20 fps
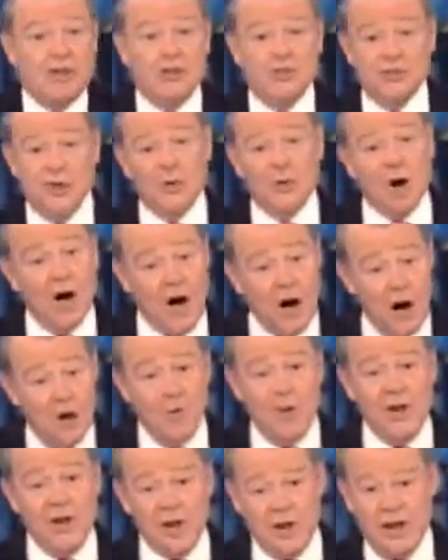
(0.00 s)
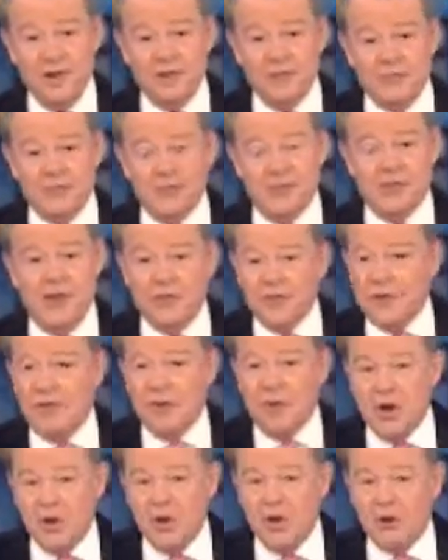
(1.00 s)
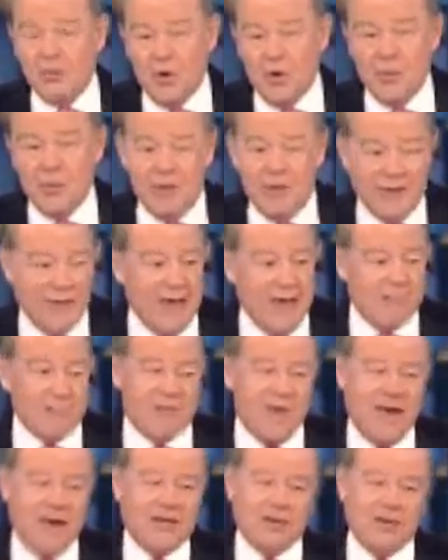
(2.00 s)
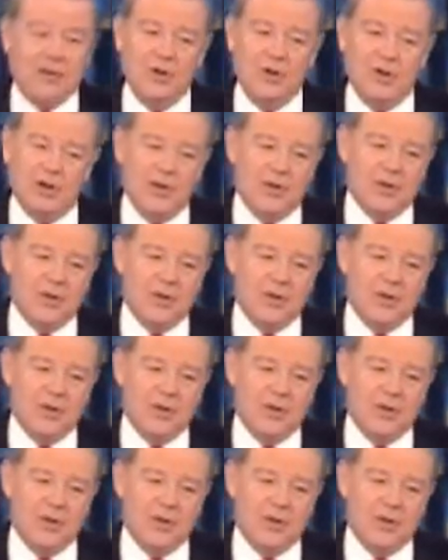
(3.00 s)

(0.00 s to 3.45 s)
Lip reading: So are we in for another period where we get back to